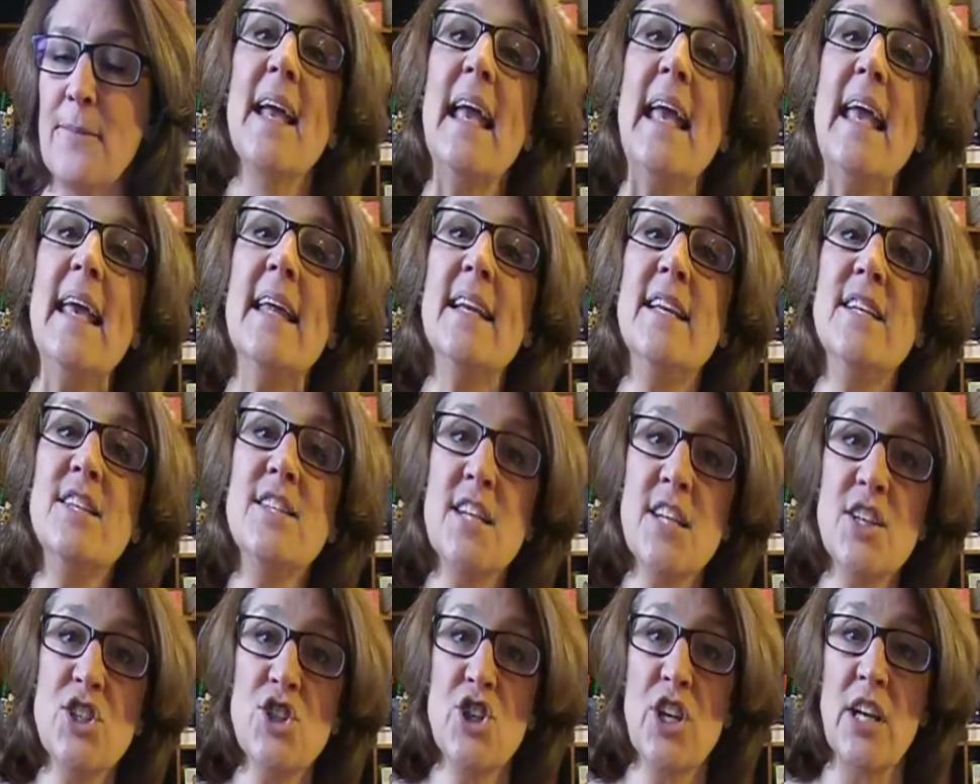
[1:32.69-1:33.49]
In
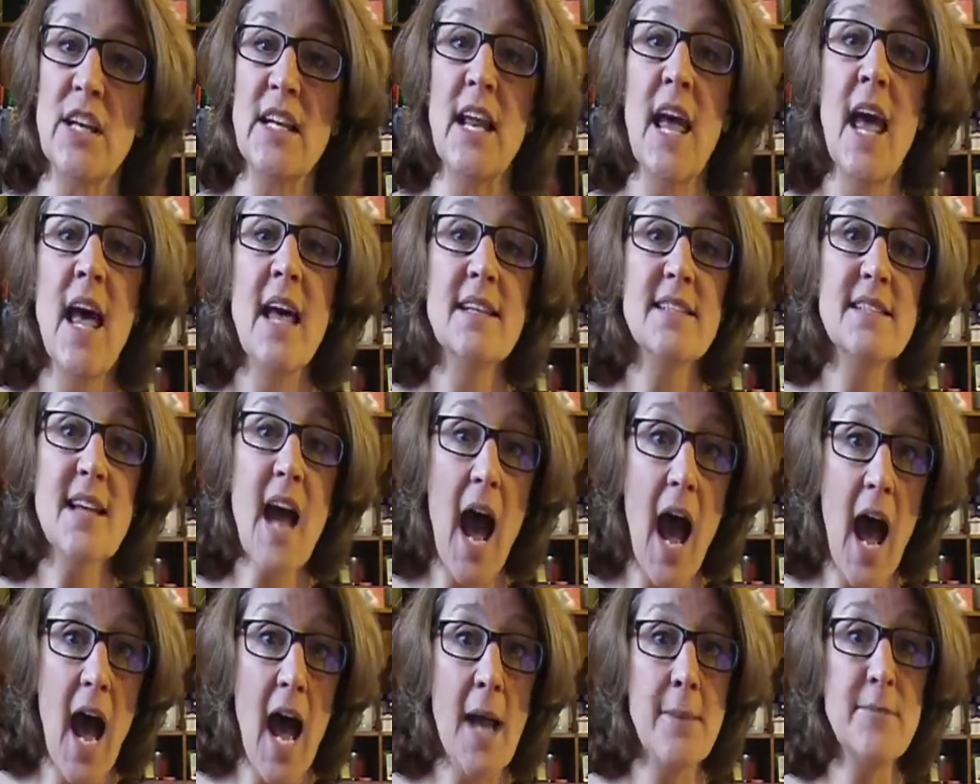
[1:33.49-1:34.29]
addition,
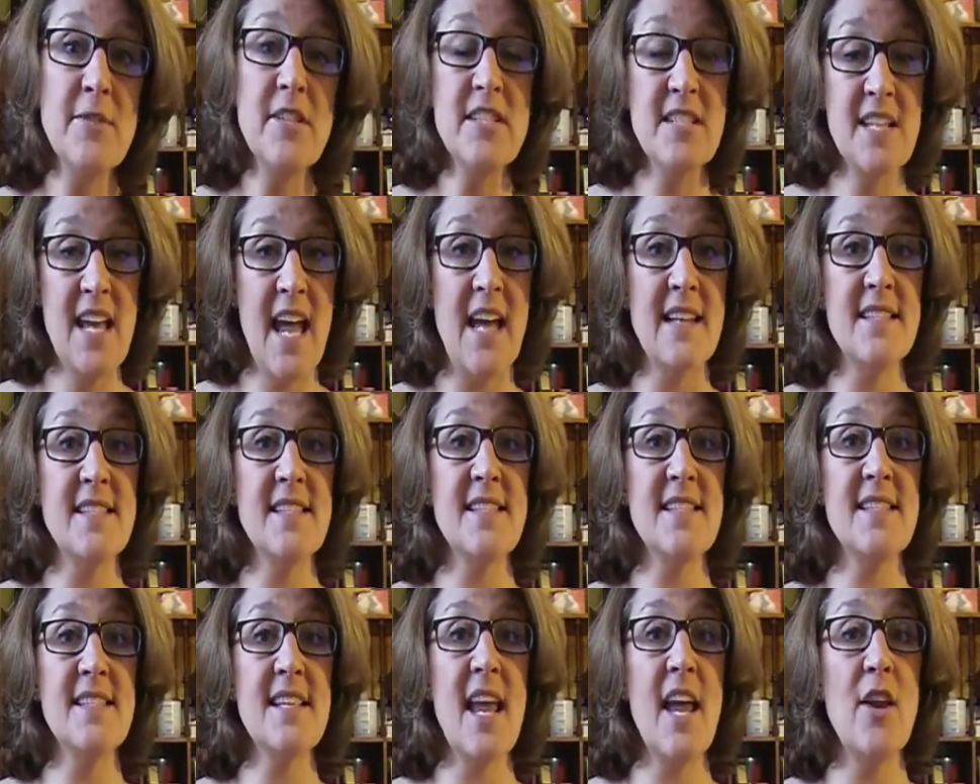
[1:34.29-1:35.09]
timed
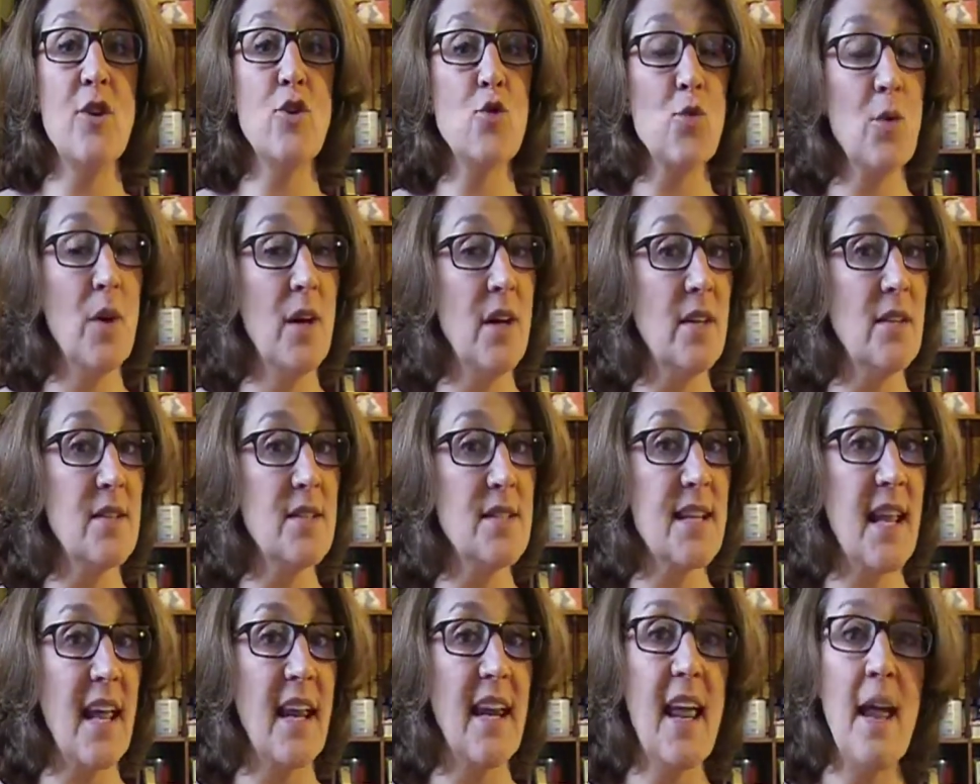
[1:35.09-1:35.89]
tests and
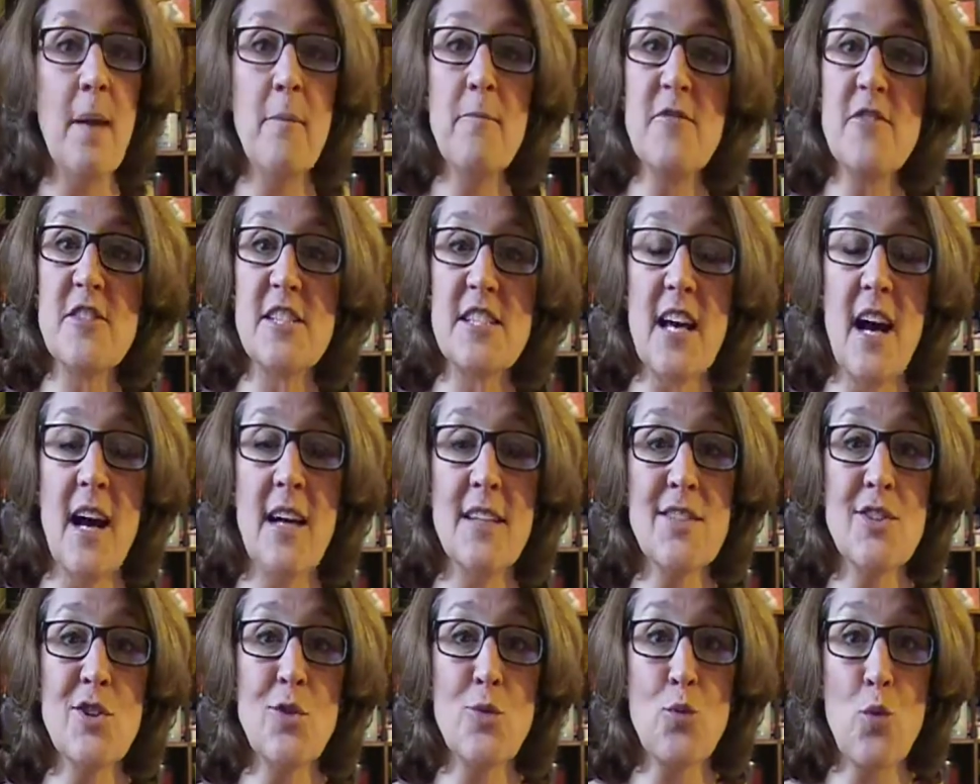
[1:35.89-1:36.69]
drills can
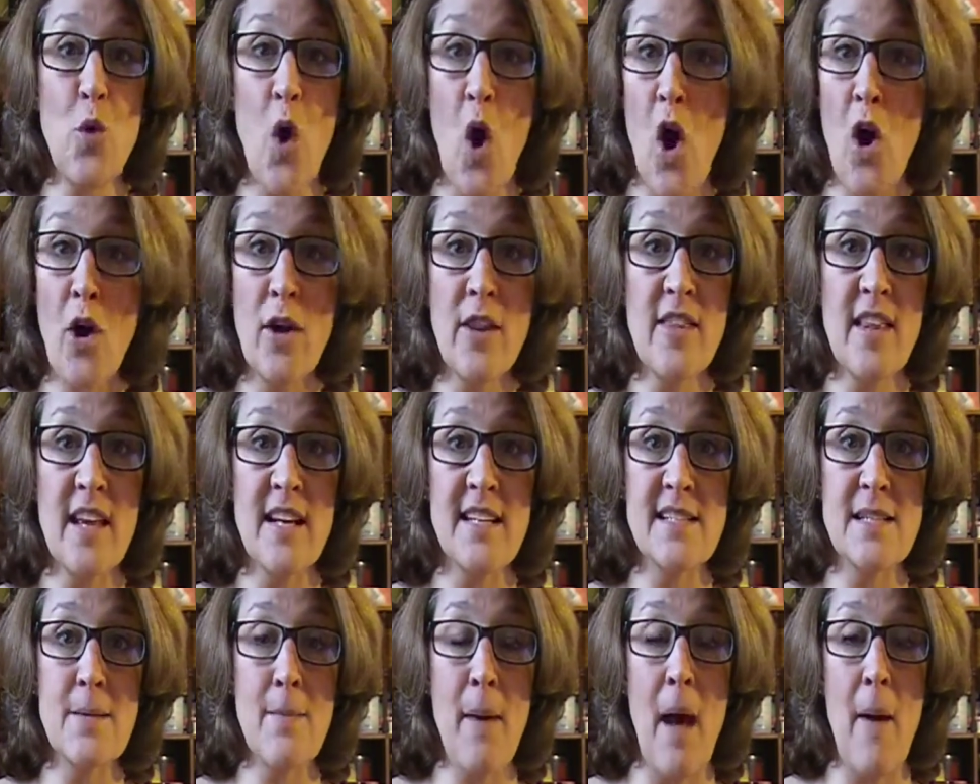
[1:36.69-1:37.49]
emphasize the wrong
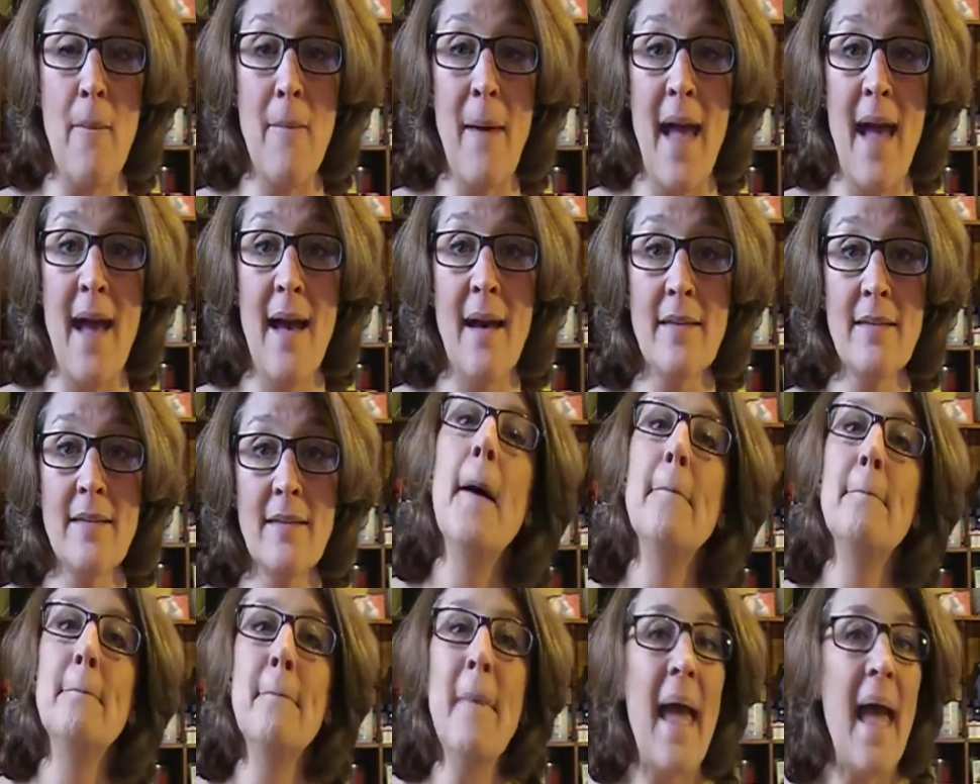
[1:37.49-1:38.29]
things about math.
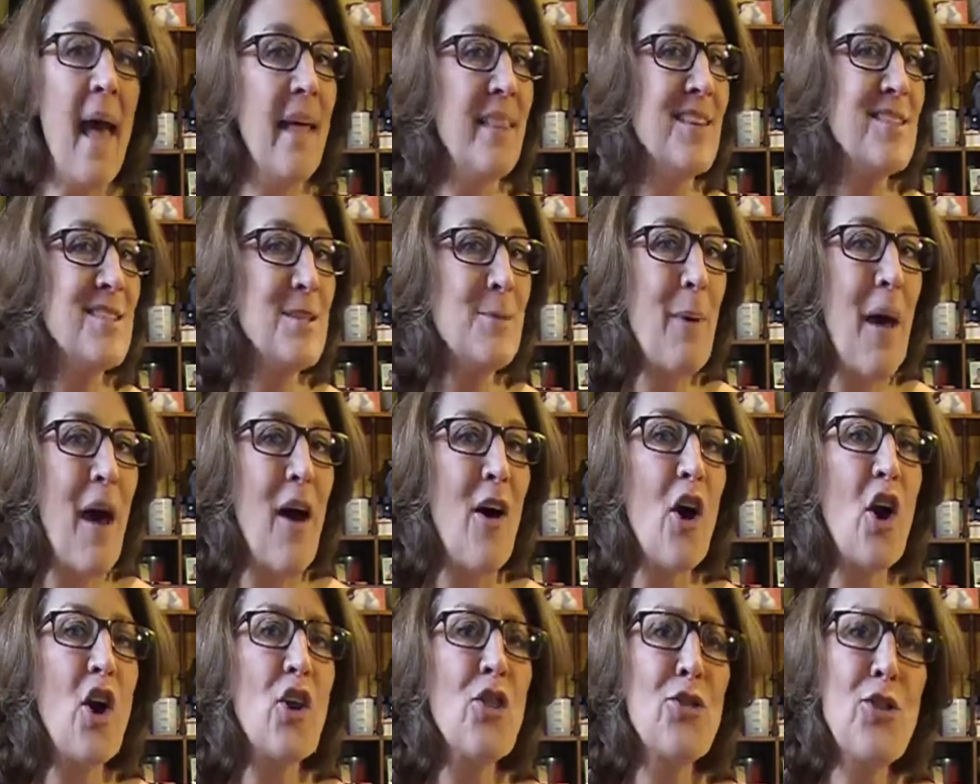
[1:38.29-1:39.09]
Math is
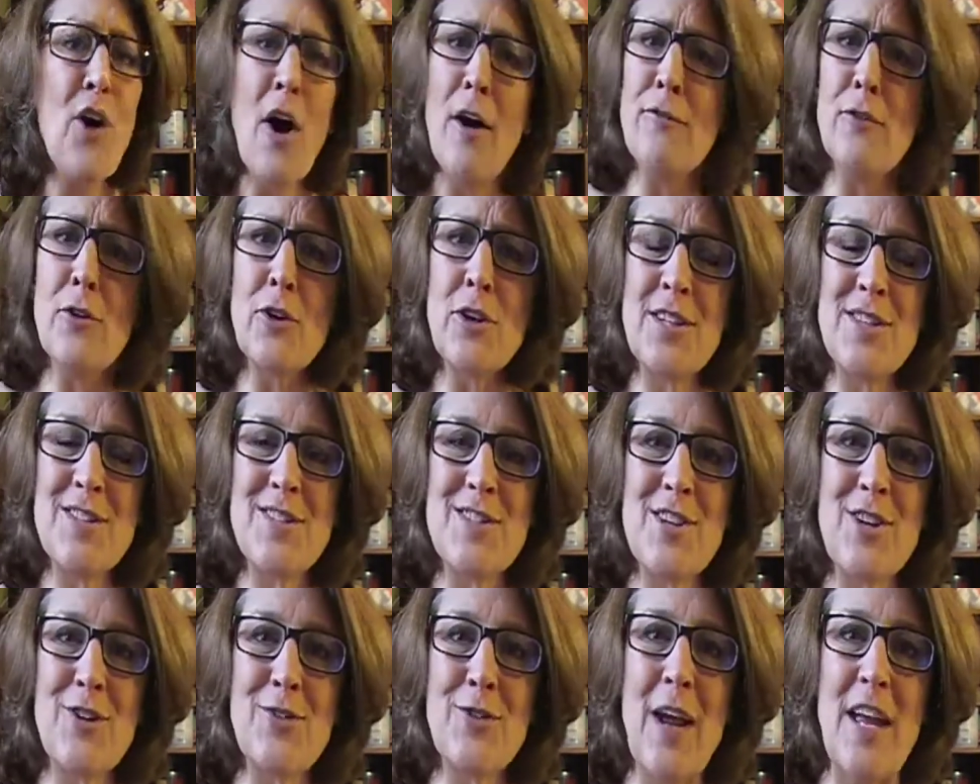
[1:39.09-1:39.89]
about thoughtful
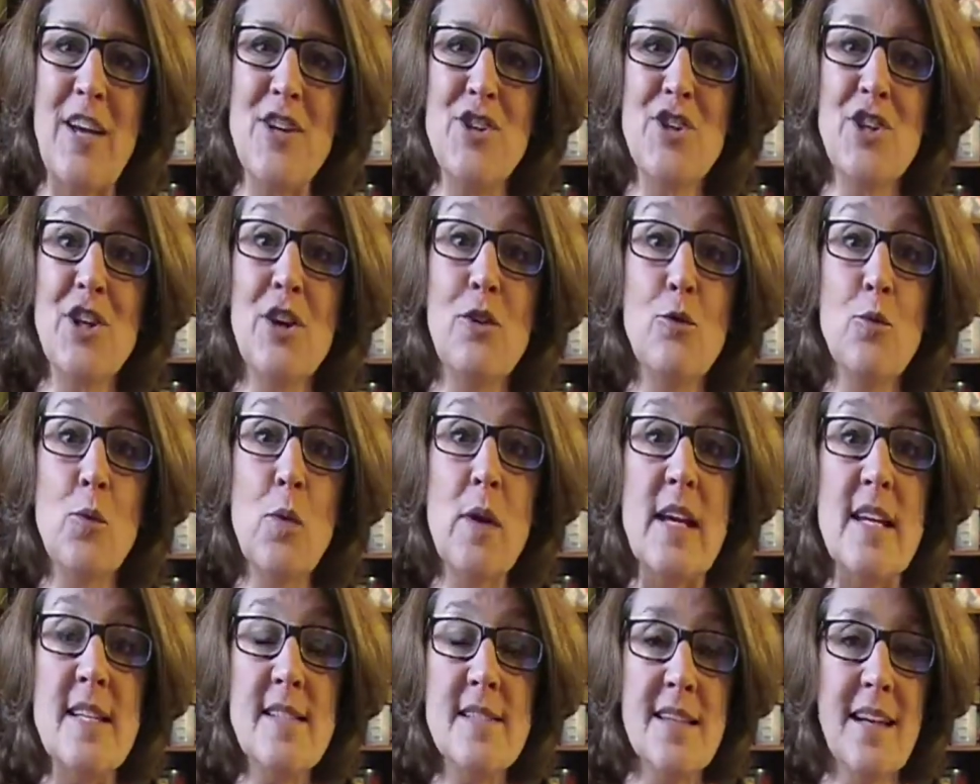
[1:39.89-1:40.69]
consideration and
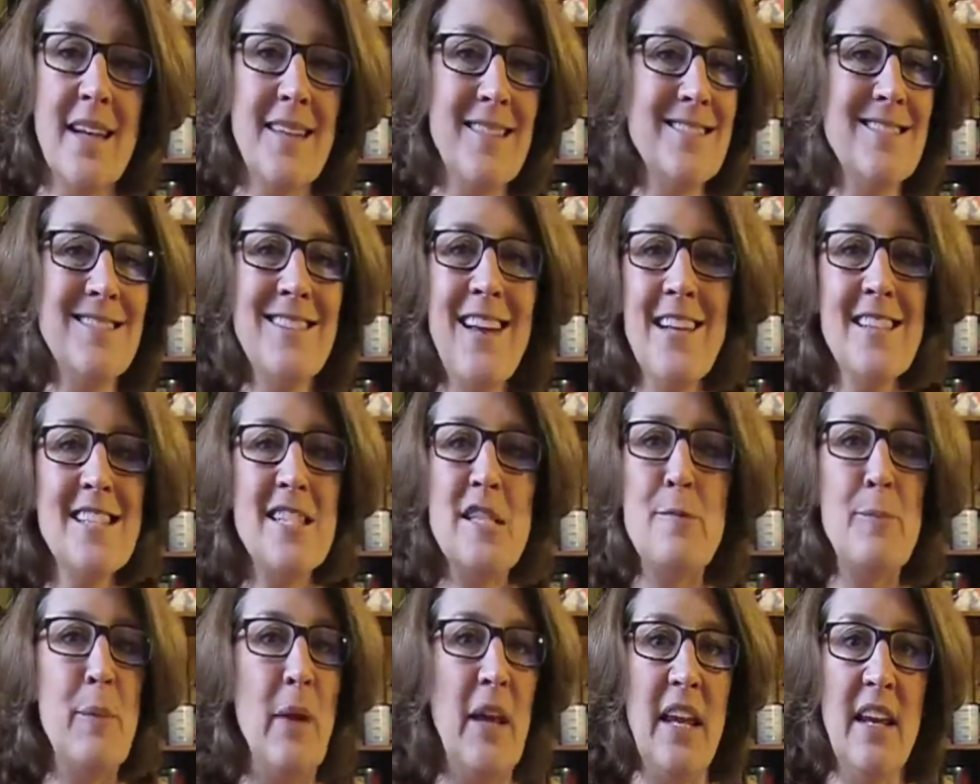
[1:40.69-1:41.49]
reasoning, not
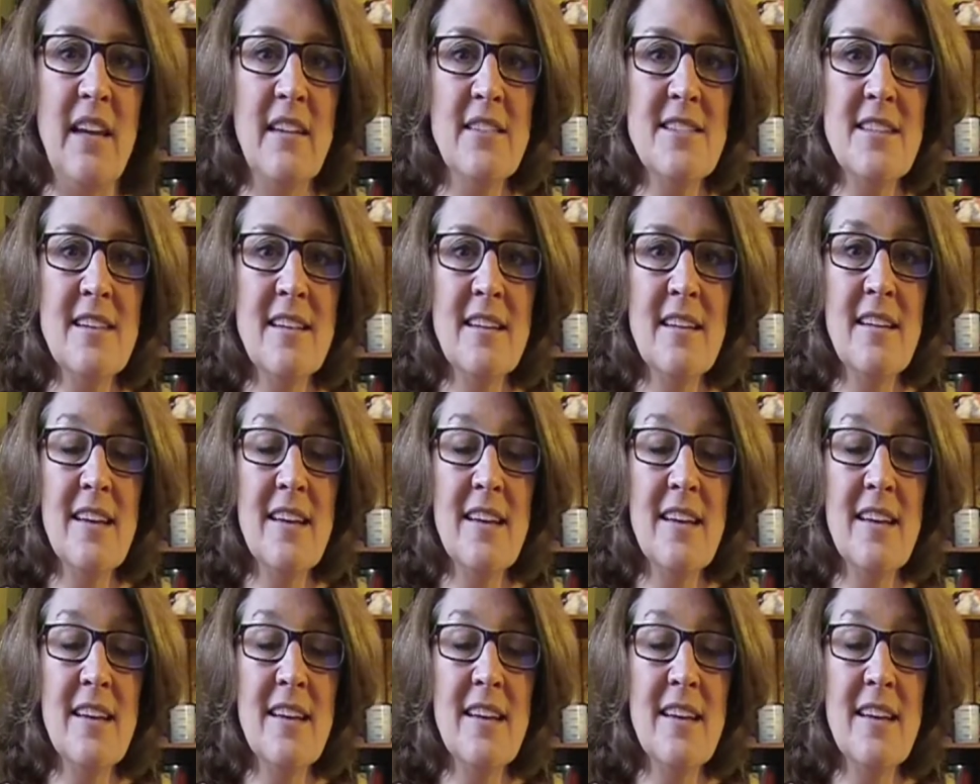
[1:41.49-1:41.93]
speed.